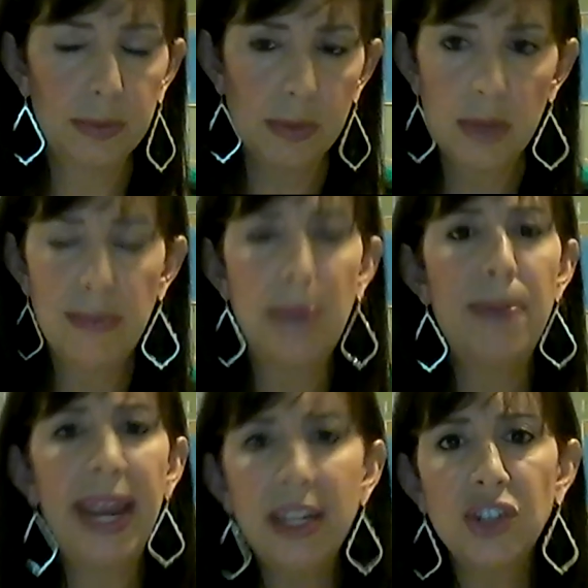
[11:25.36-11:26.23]
my
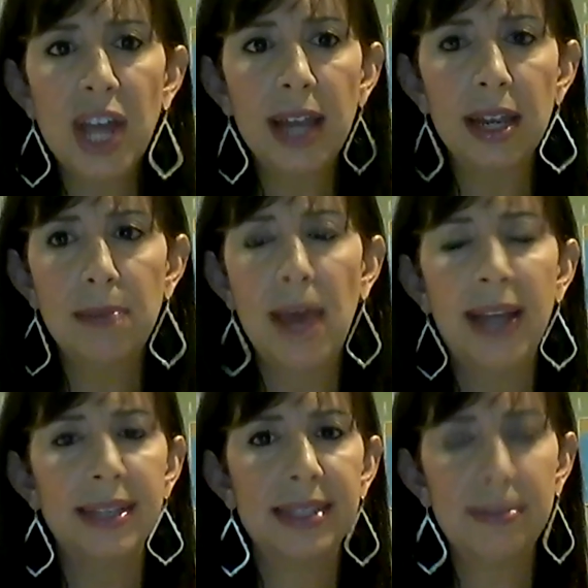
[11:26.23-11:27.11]
paycheck and
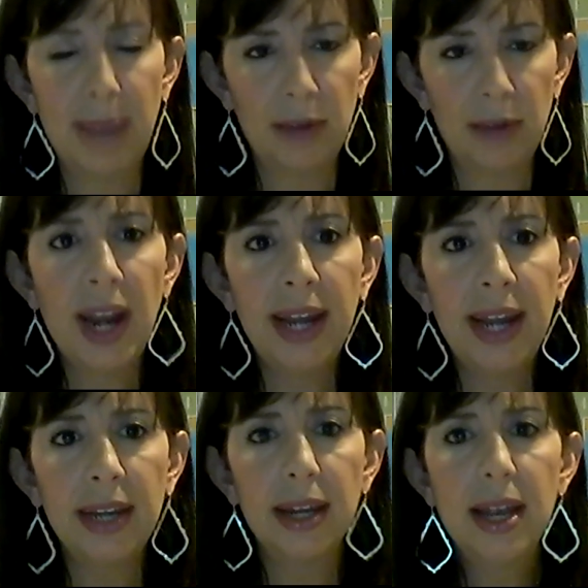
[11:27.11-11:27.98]
my
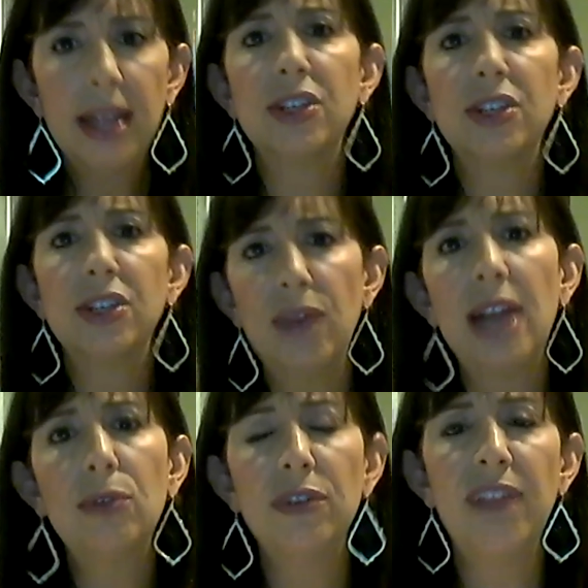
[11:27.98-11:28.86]
rank is a
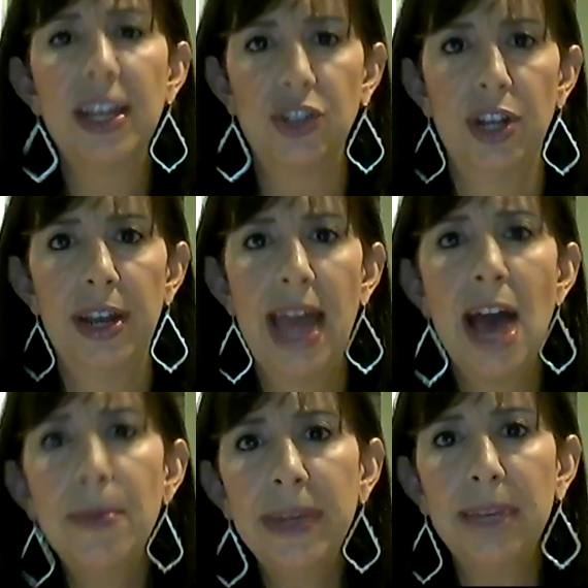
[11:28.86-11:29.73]
direct reflection on
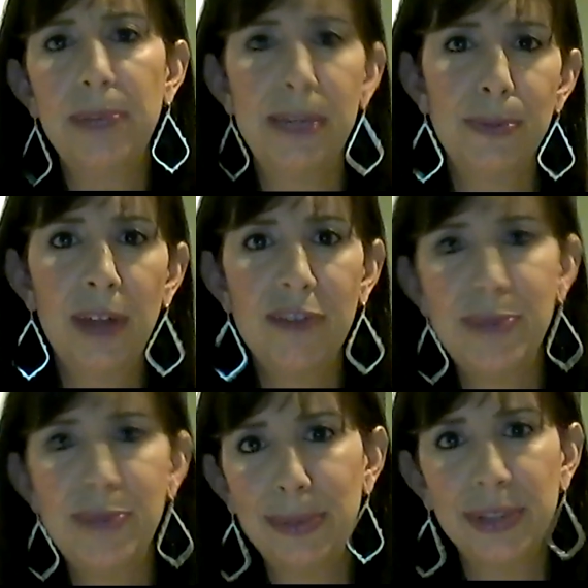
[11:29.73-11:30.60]
how many people I've
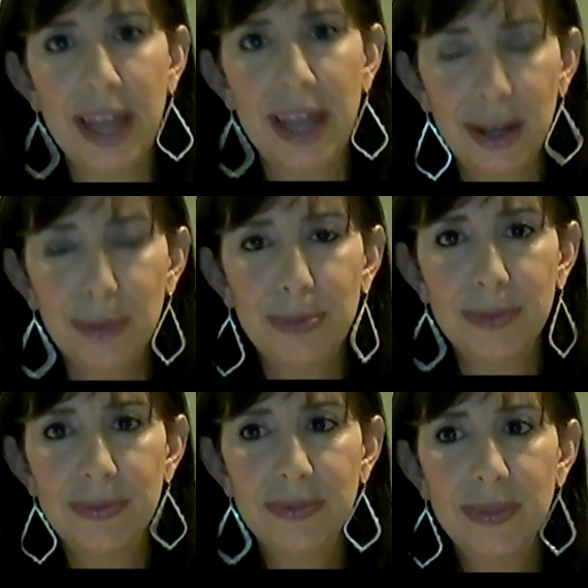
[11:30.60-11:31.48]
been able to help.
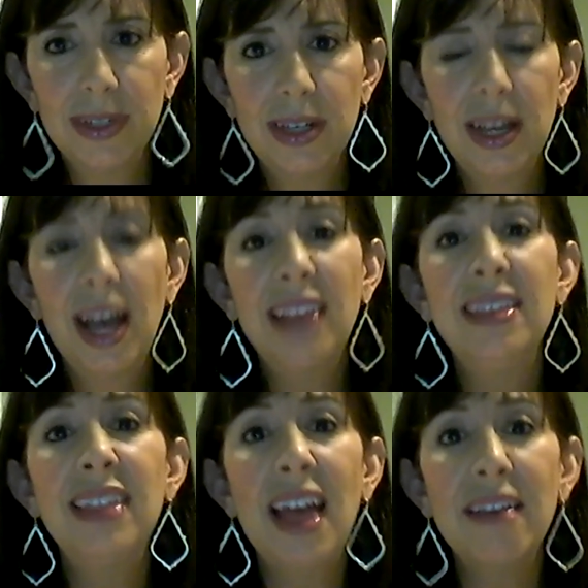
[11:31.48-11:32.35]
I
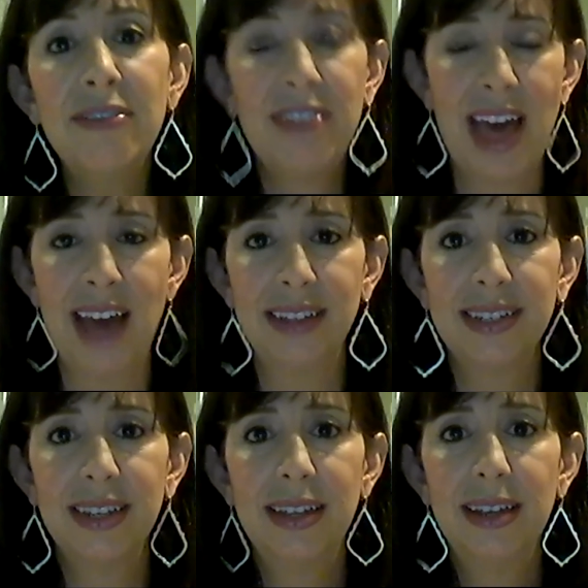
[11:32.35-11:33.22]
love that.
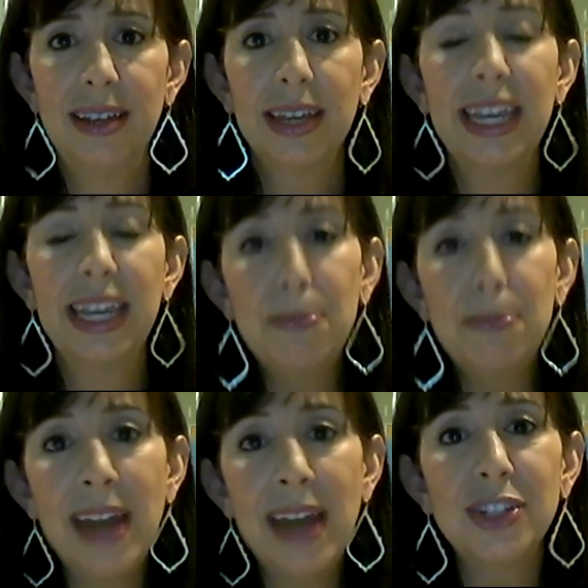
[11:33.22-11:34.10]
Keep
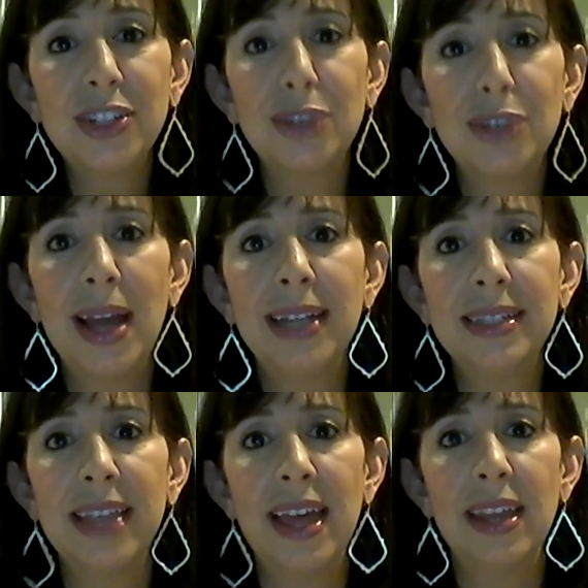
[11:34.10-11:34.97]
that as your
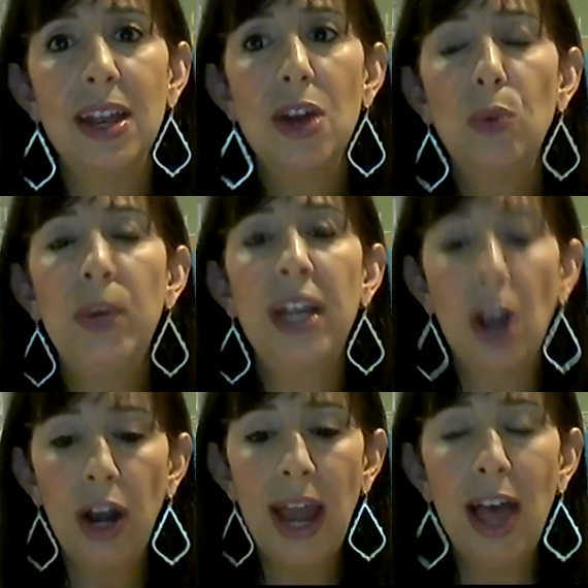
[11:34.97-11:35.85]
mindset. We
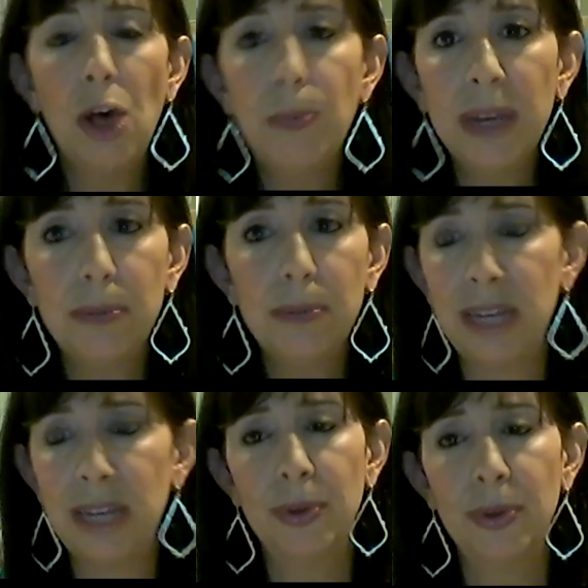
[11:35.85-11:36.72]
are helping
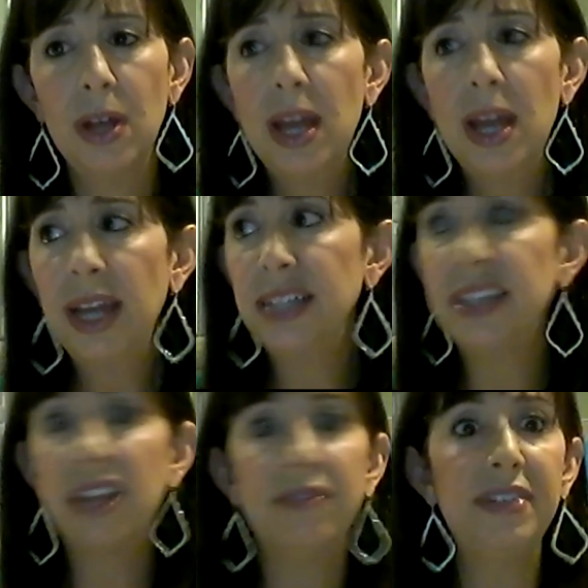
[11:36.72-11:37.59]
people instead
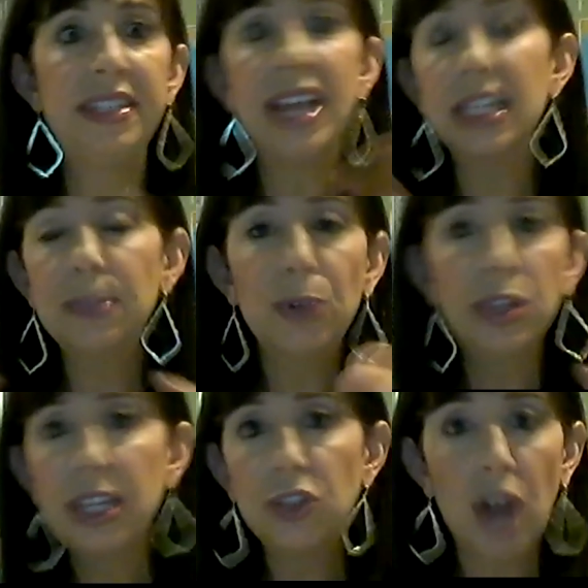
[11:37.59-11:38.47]
of
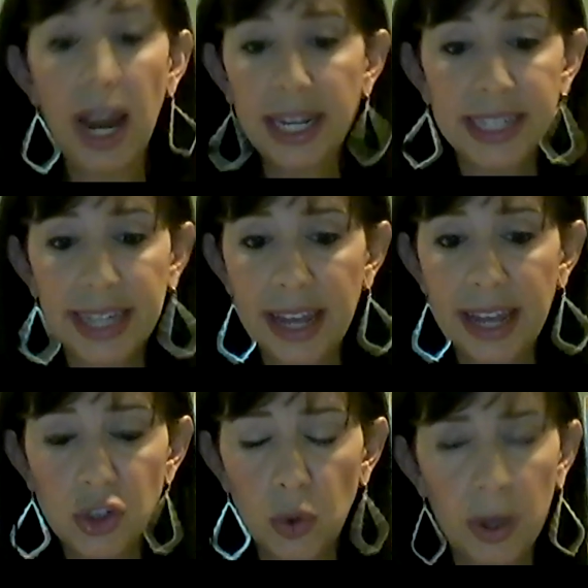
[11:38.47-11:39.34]
desperately trying to get a
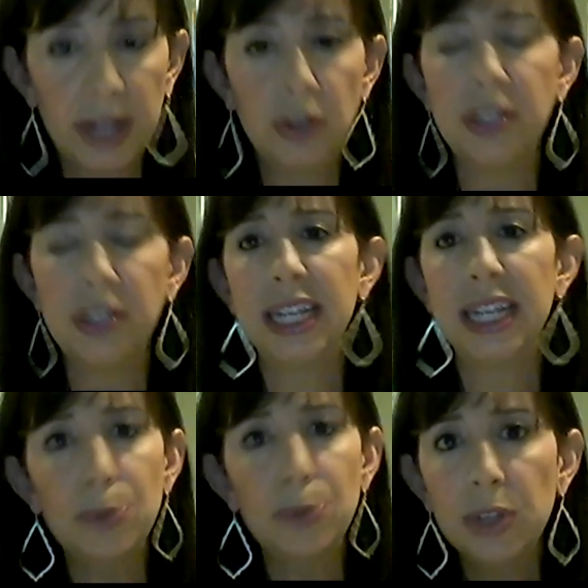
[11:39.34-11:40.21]
join or
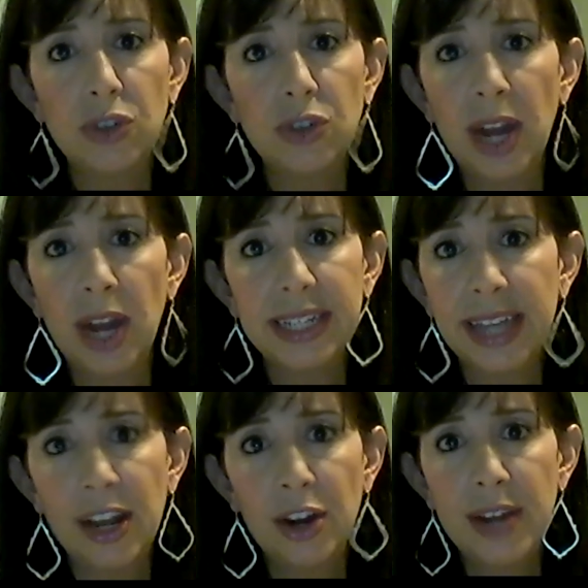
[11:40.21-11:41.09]
desperately trying to
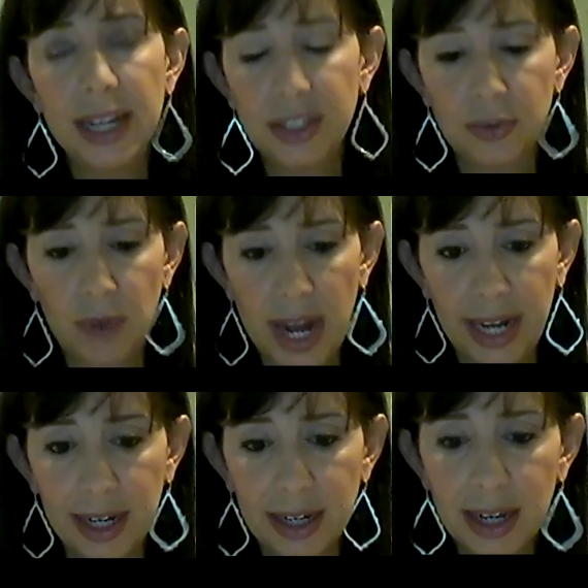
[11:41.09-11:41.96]
get our next rank.
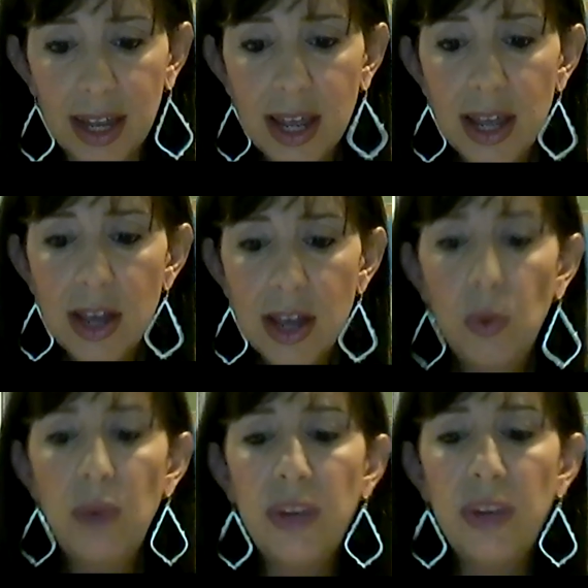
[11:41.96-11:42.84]

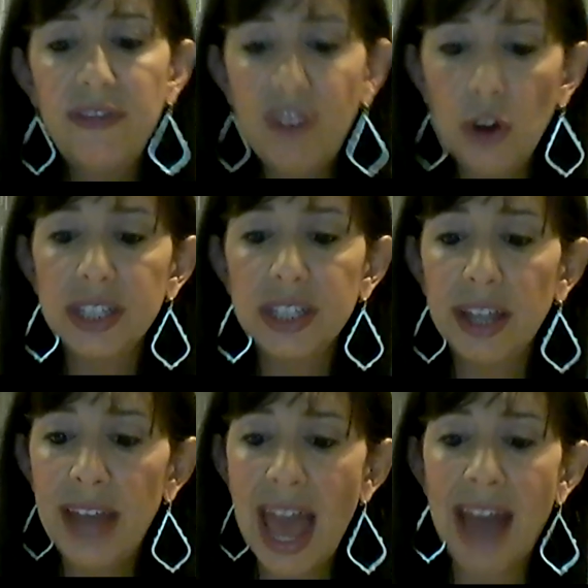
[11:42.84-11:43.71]
When we focus
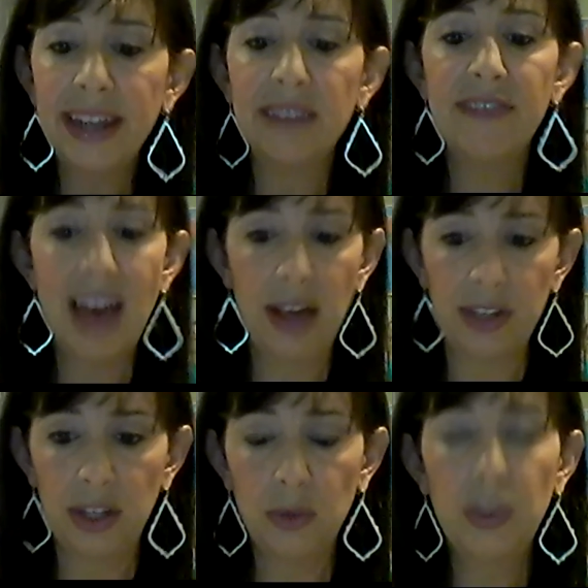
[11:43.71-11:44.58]
on adding
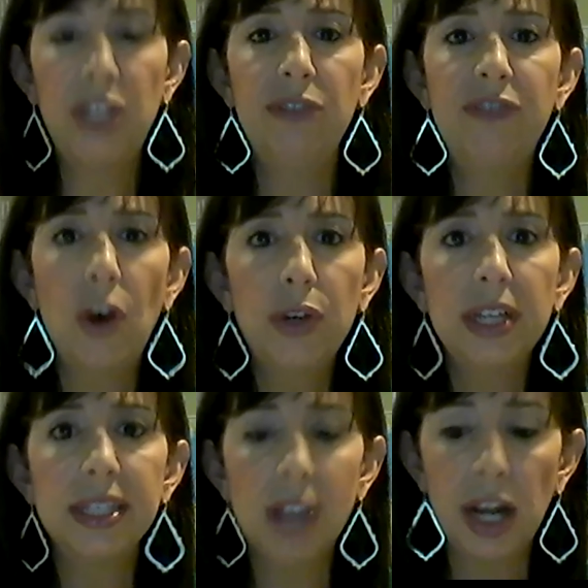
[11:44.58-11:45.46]
value, when you
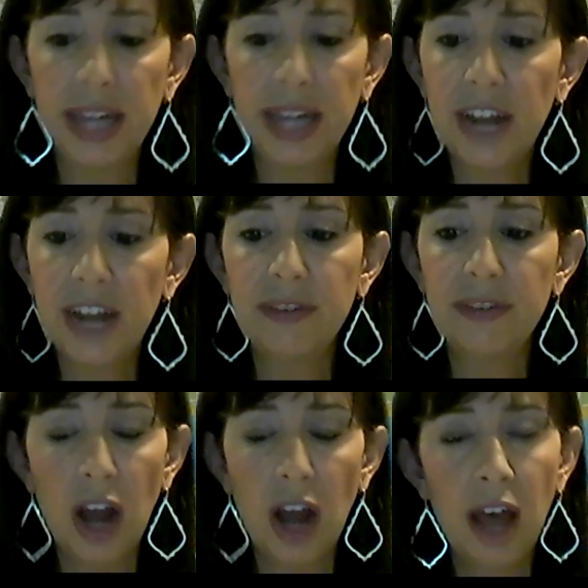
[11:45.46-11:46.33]
focus on caring
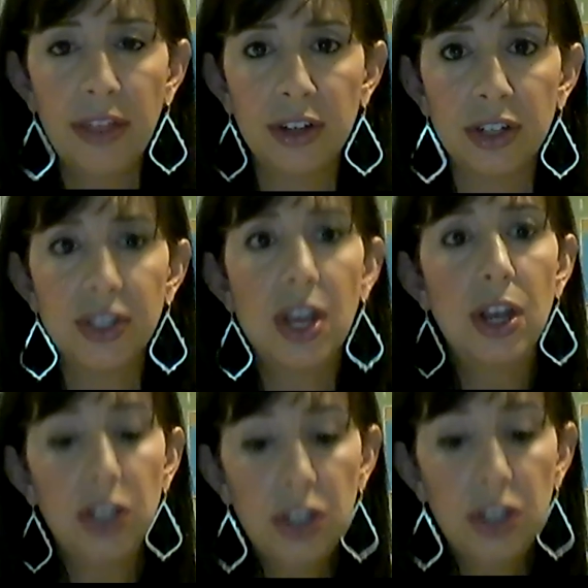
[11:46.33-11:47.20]
for others,
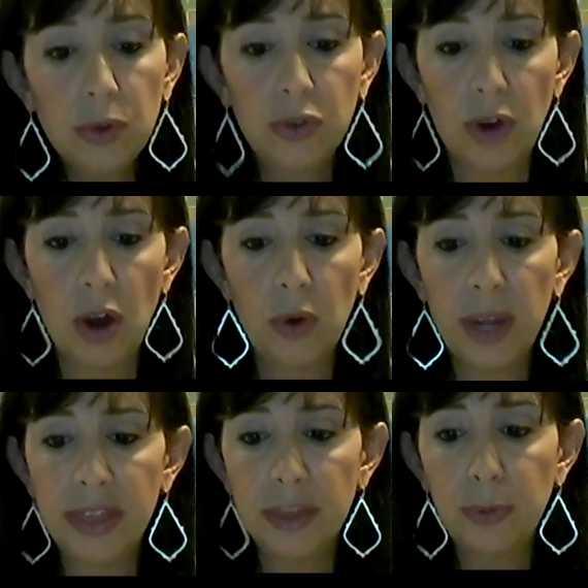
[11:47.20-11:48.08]
you grow
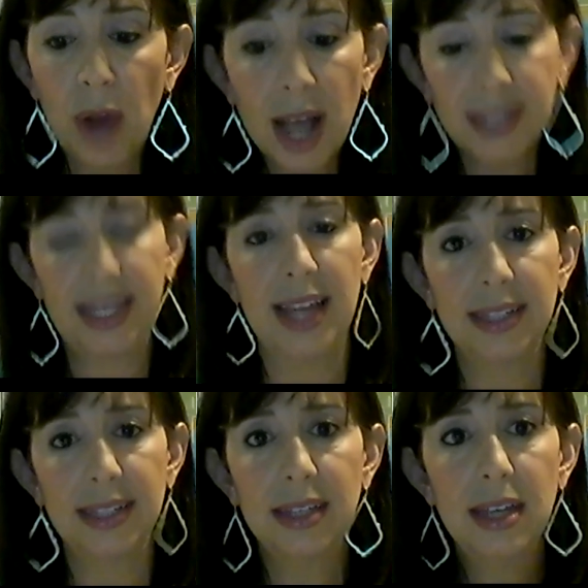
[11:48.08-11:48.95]
in the
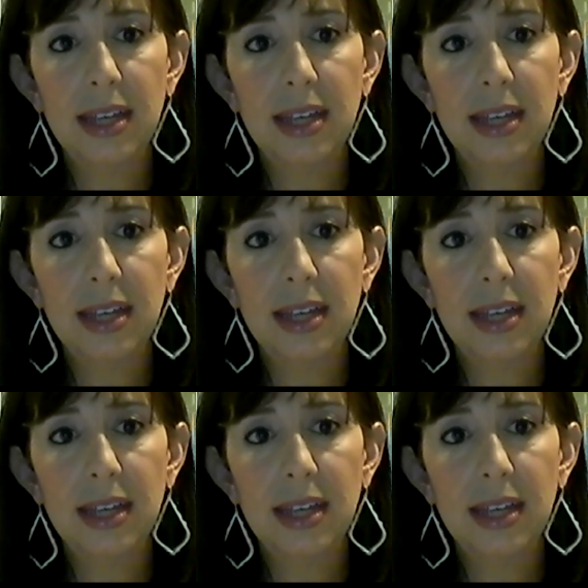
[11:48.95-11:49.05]
process.